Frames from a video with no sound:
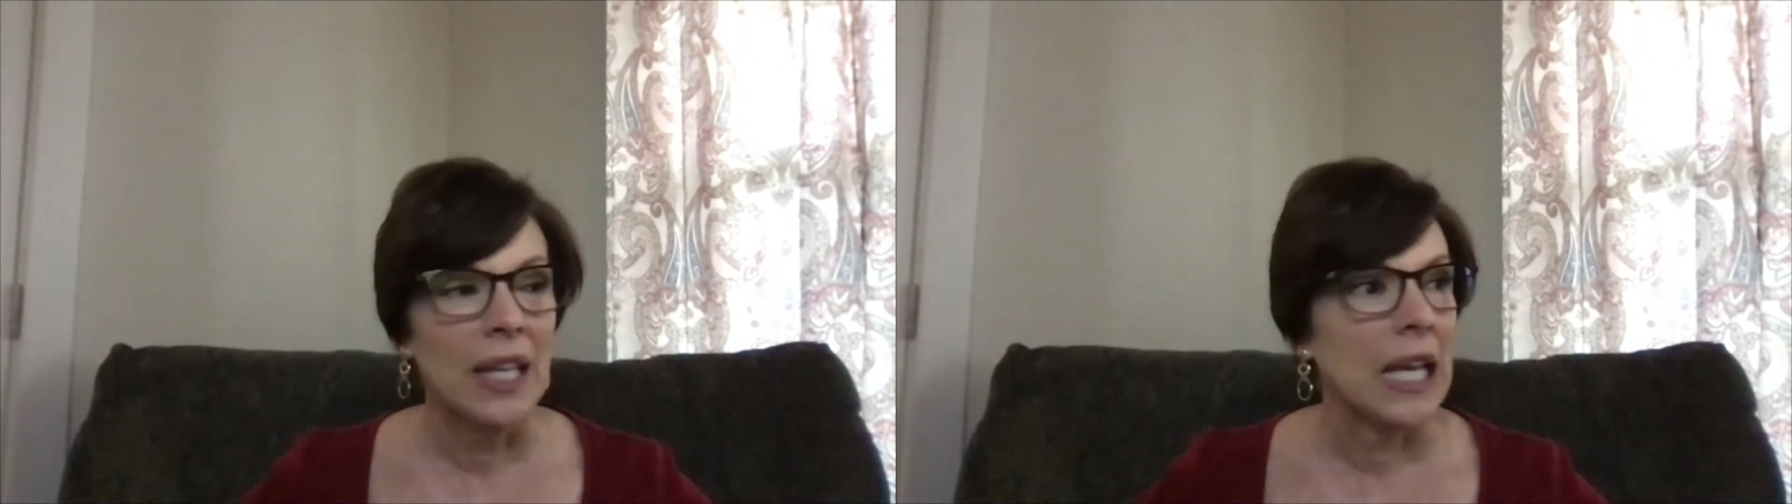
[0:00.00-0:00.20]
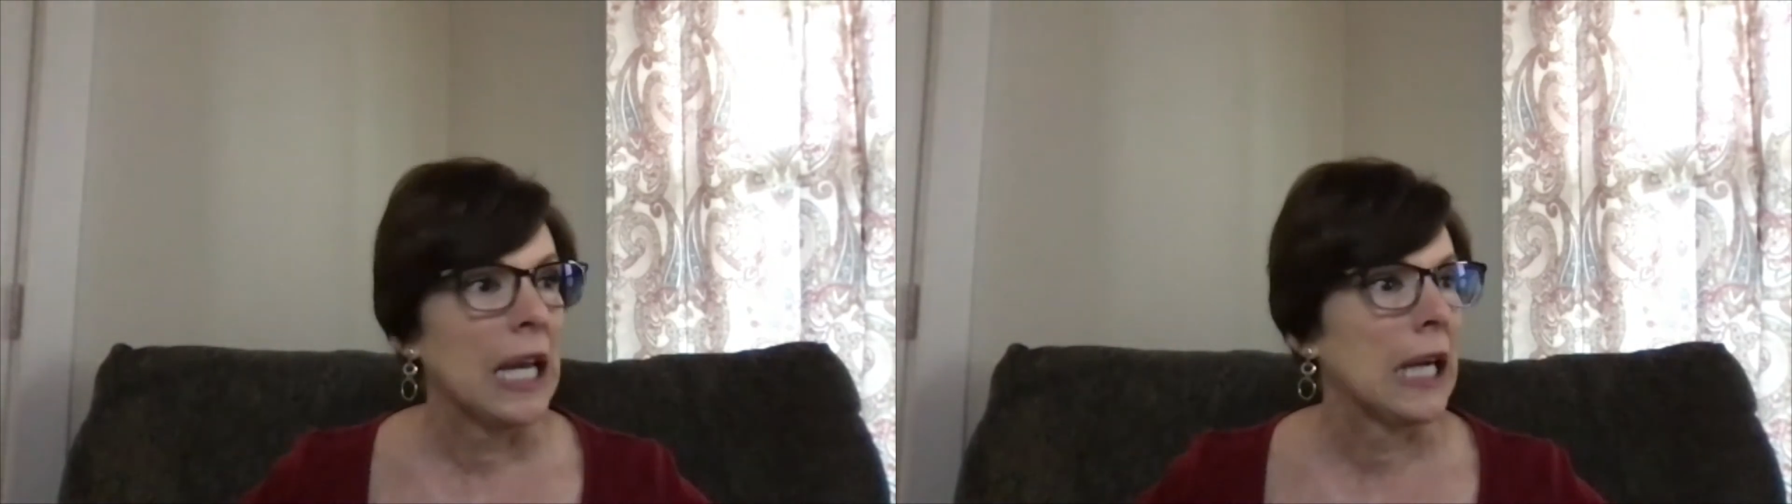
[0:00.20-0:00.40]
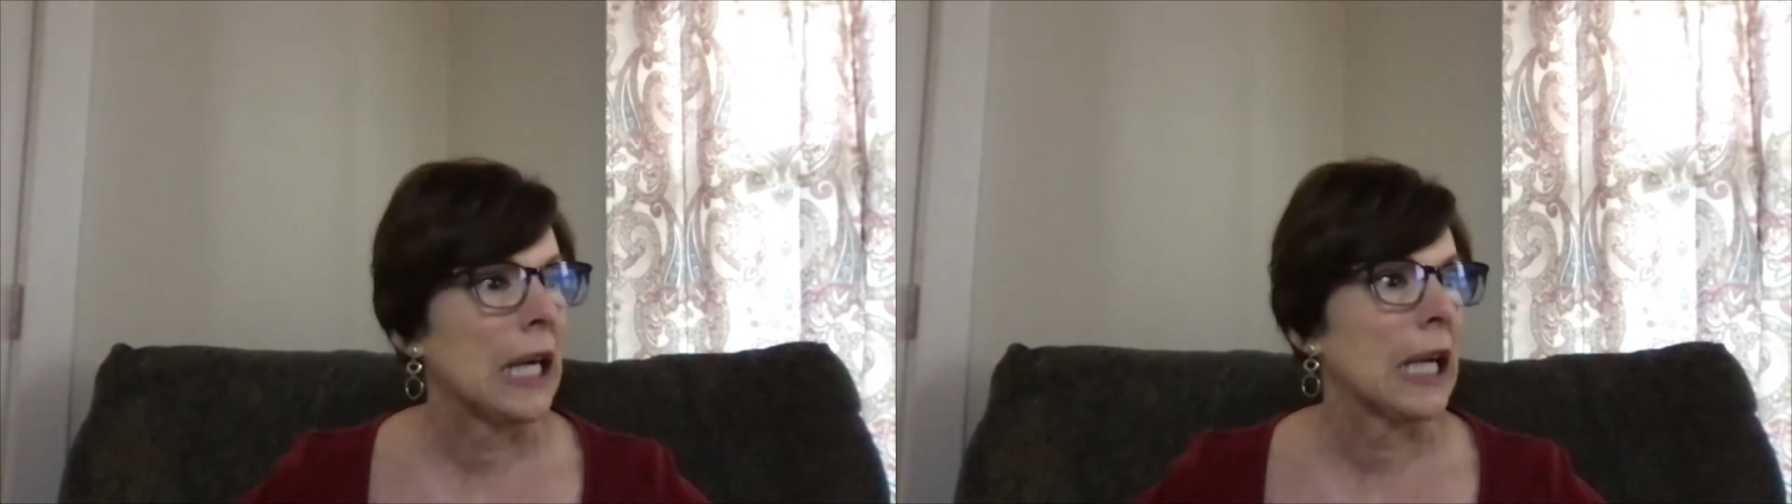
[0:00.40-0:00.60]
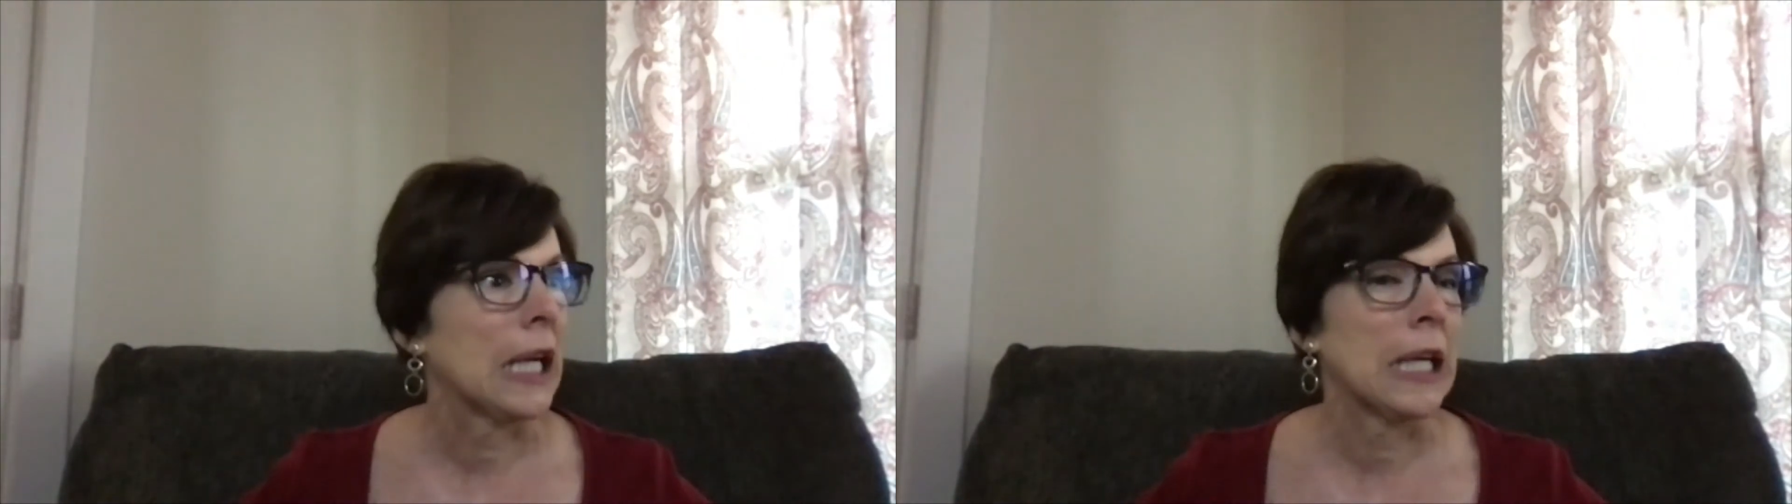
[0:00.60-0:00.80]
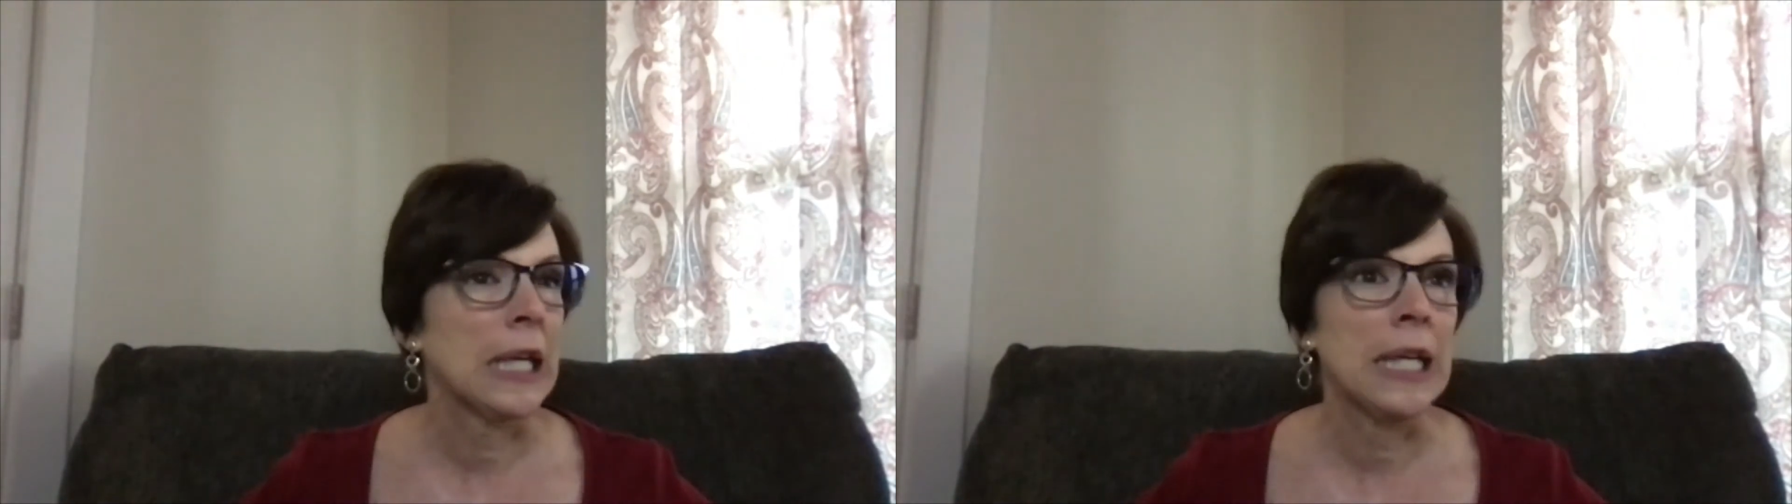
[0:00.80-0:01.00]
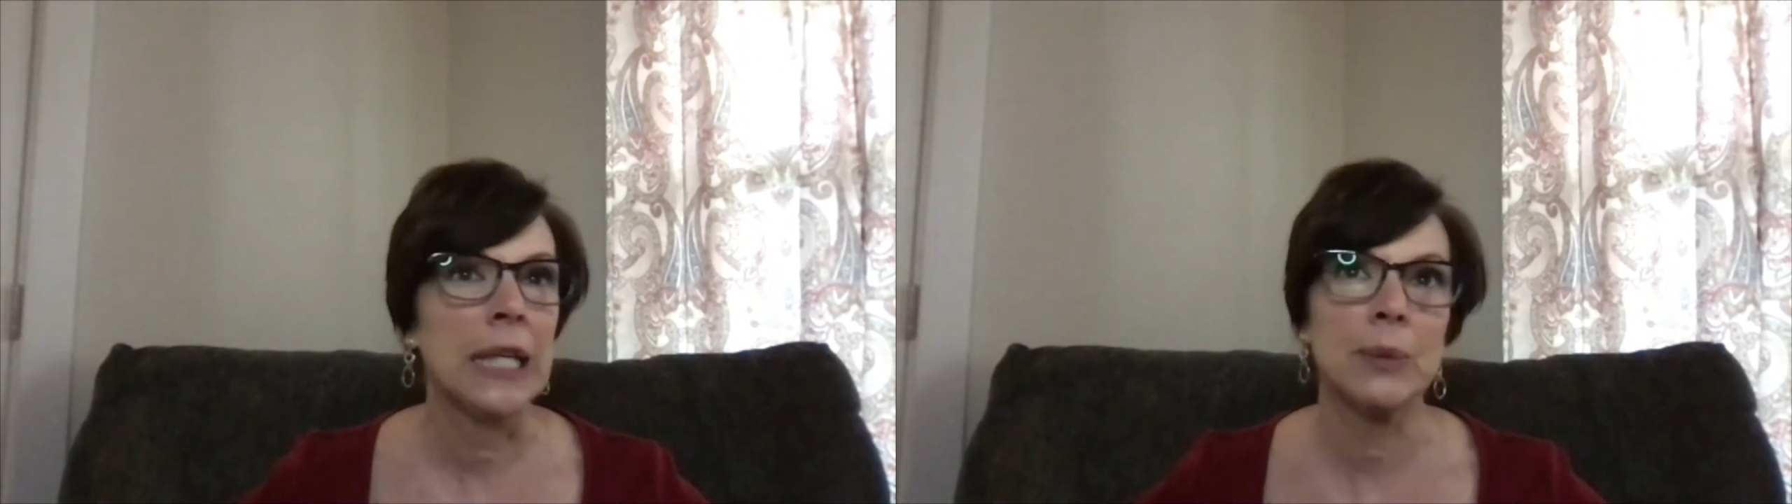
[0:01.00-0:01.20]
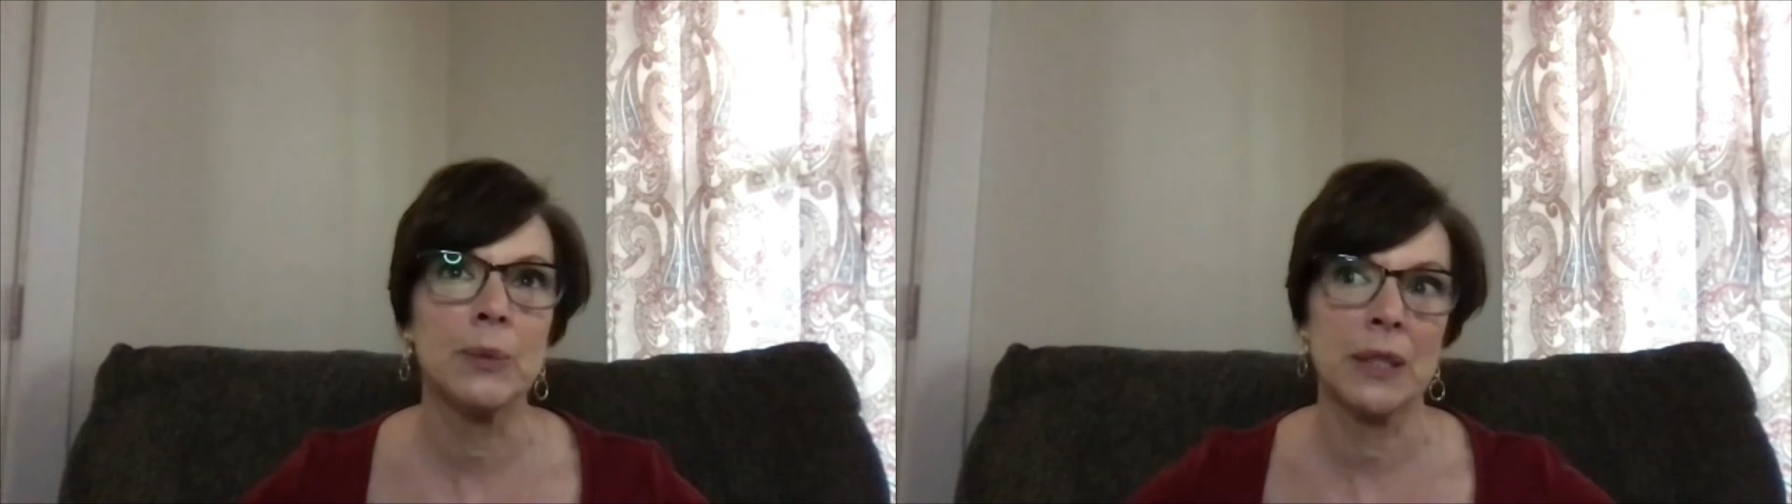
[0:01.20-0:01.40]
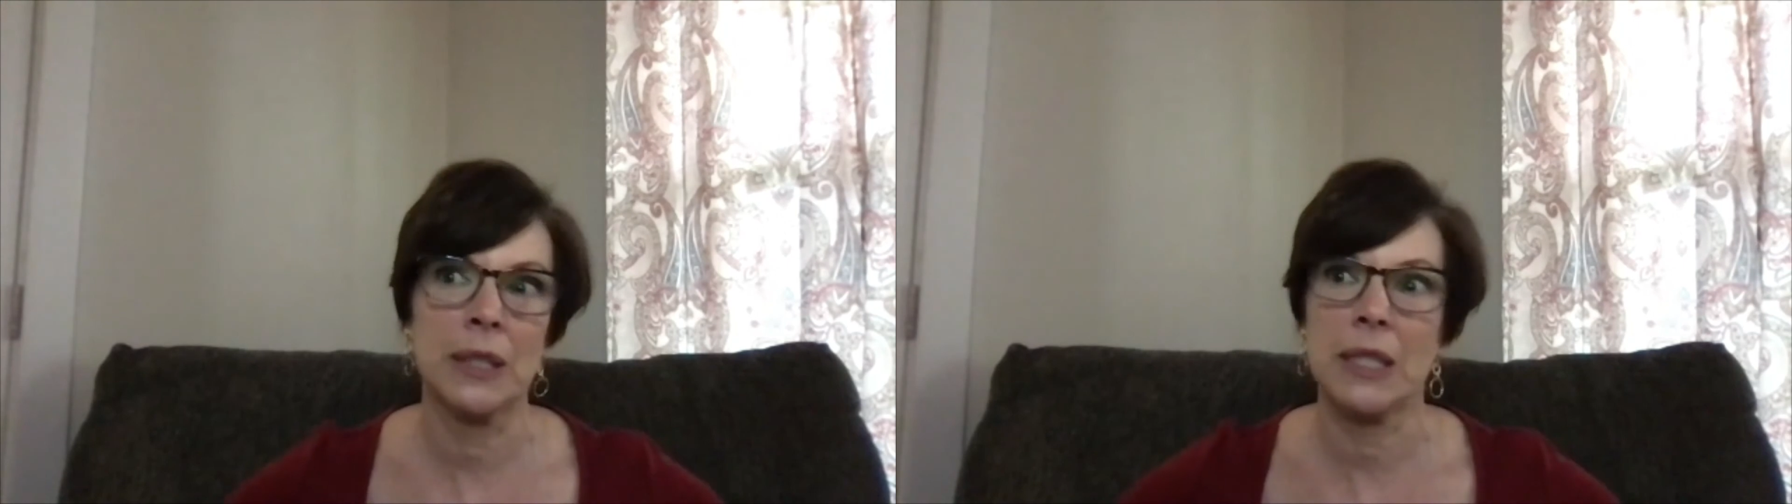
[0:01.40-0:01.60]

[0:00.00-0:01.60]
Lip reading: and I got hit with